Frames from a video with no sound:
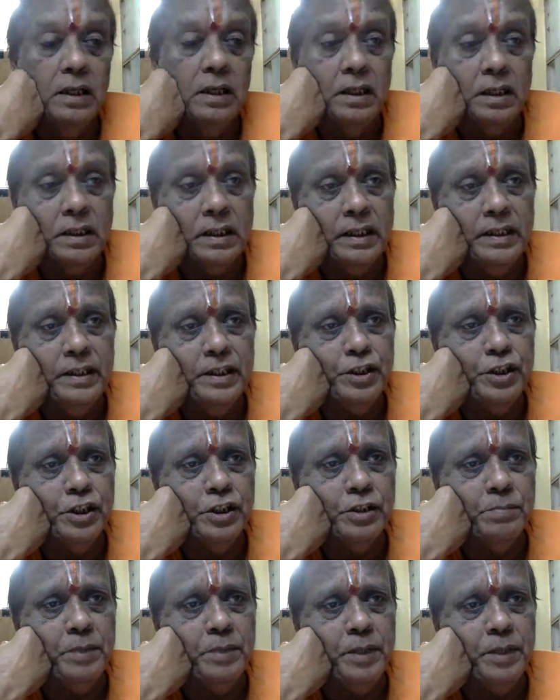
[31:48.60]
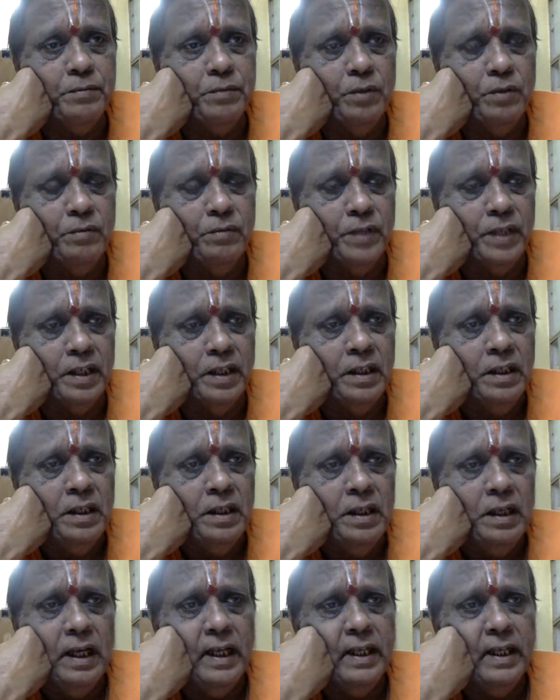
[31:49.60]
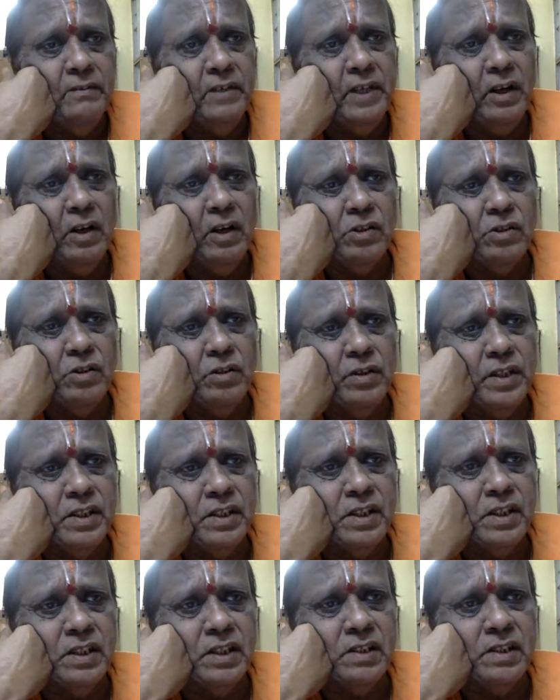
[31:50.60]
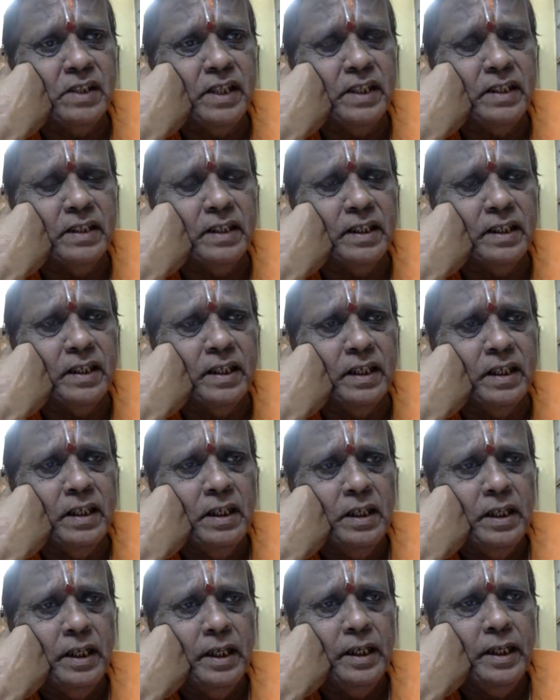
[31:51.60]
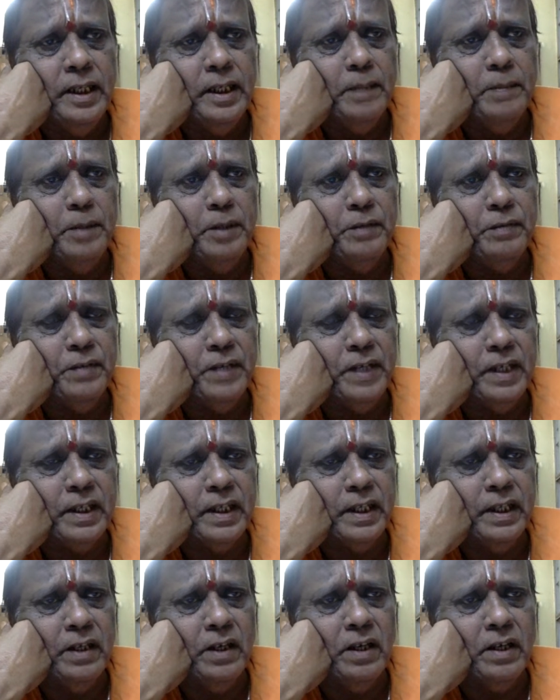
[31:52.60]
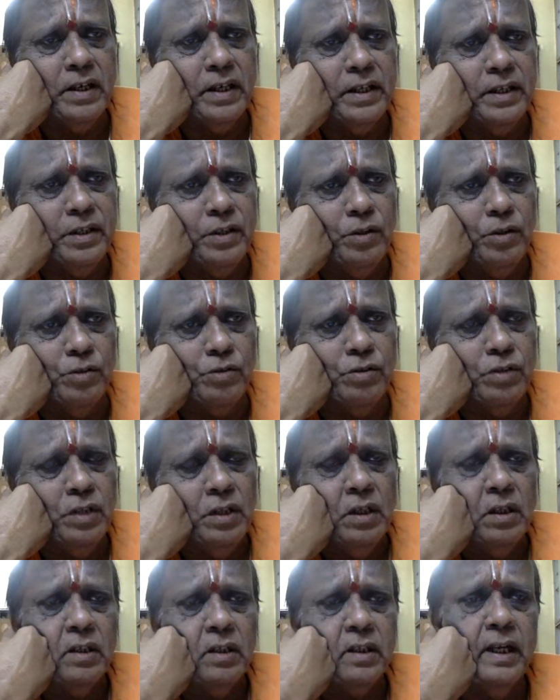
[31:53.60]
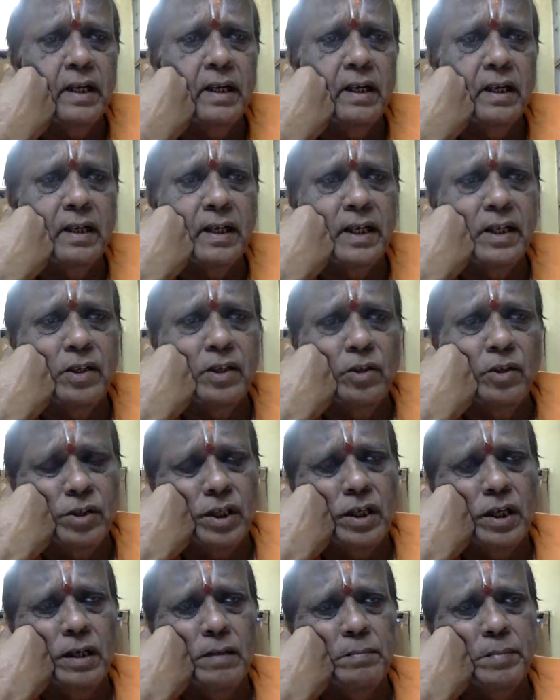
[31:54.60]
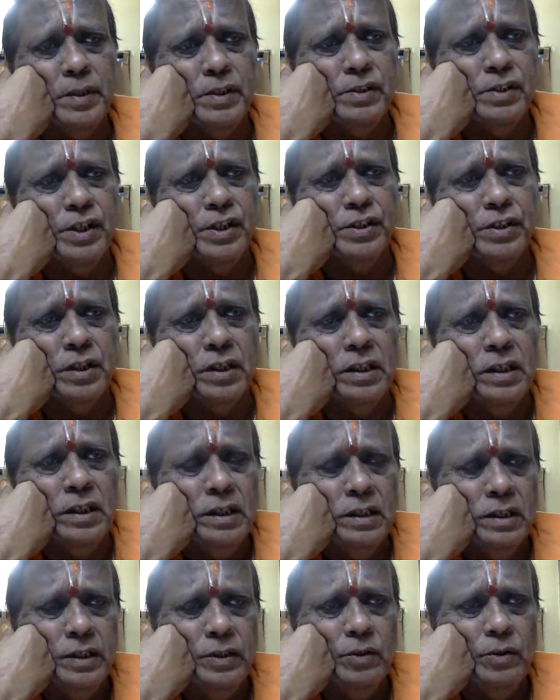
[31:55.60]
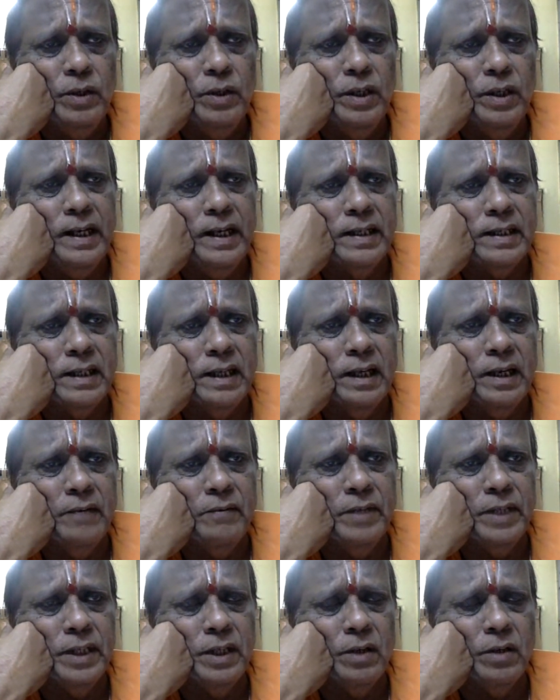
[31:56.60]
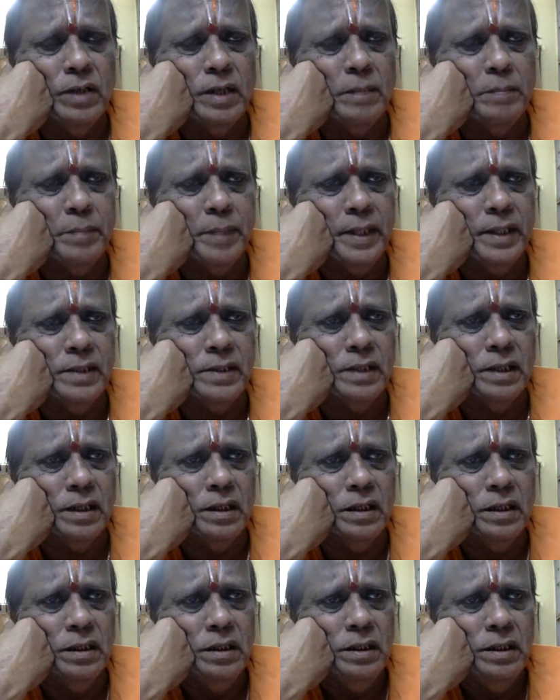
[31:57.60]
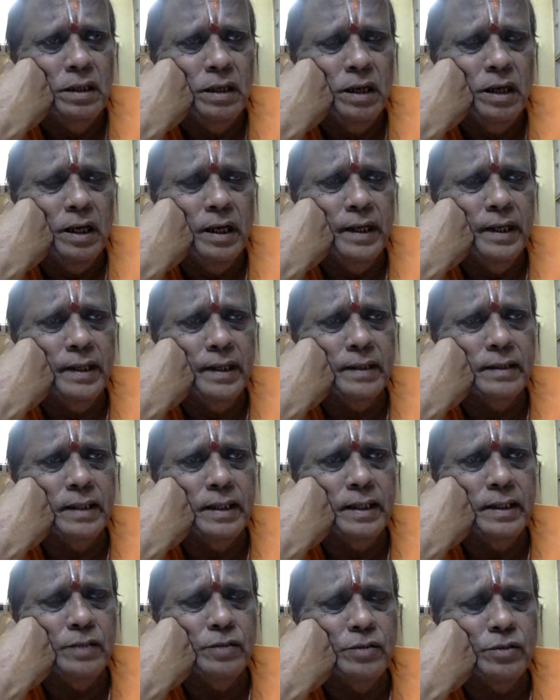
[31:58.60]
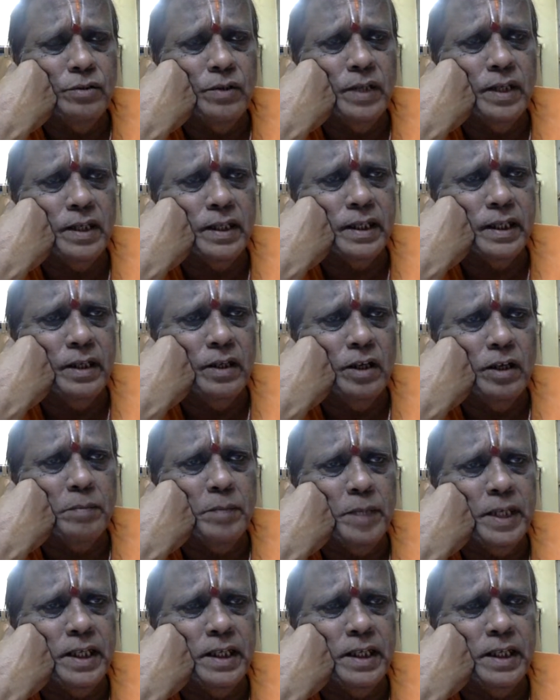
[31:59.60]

conditions being fulfilled. And we also discussed saying that the indemnifier cannot reduce the compensation unilaterally without appraisal, or the insurer cannot make a